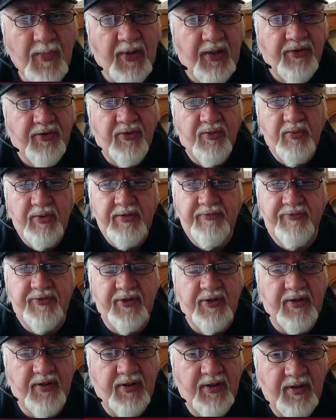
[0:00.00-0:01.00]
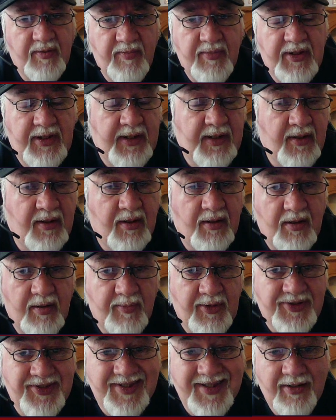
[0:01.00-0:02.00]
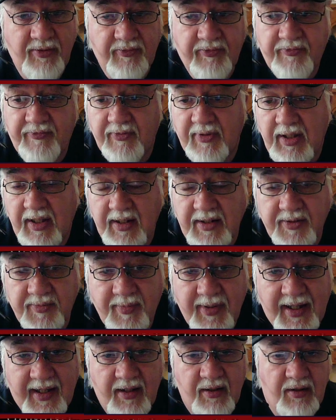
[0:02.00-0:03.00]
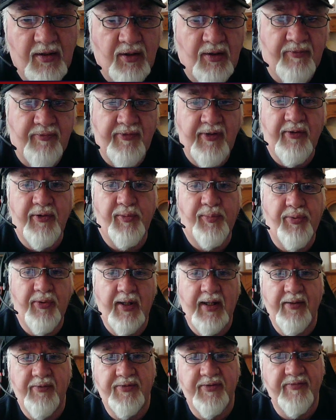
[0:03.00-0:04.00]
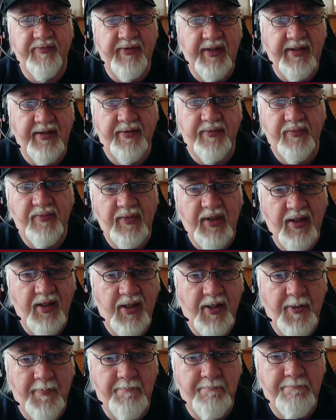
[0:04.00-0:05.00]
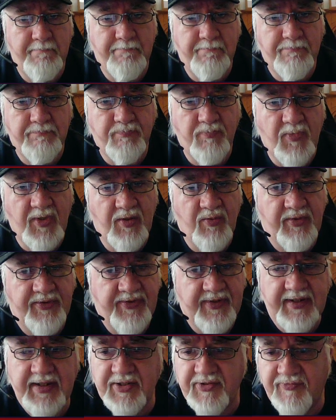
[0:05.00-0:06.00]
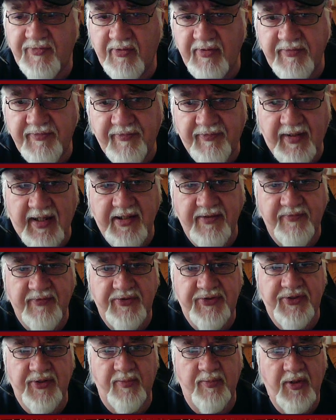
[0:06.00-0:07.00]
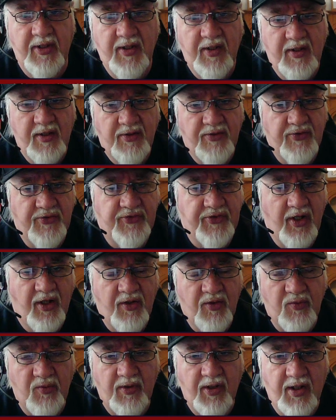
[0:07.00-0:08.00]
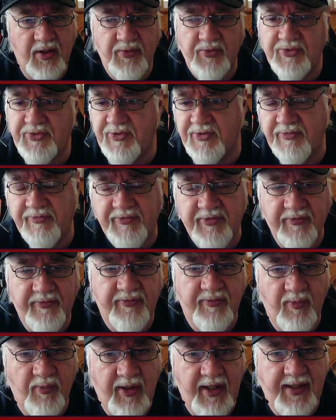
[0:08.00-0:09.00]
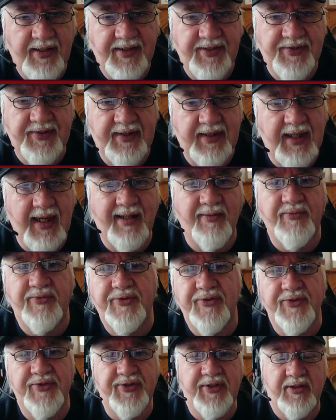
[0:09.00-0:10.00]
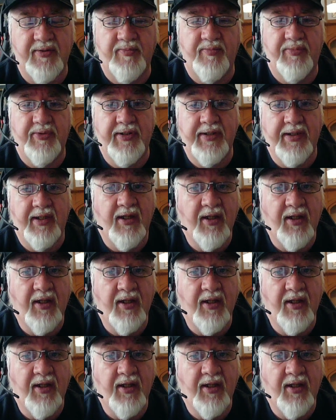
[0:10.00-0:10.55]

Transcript: that we've done. And me, myself, and Matt are very proud of it. We think it's very flavoursome. There's a whole host of different ways encounters can be